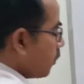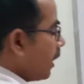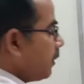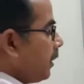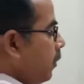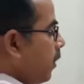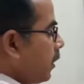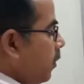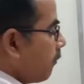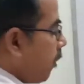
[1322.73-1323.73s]
ultimately what
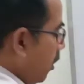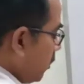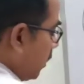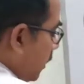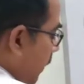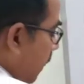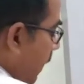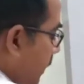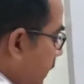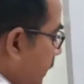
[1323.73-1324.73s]
you have got,
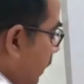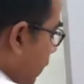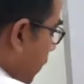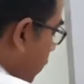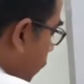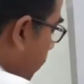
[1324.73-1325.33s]
that is, so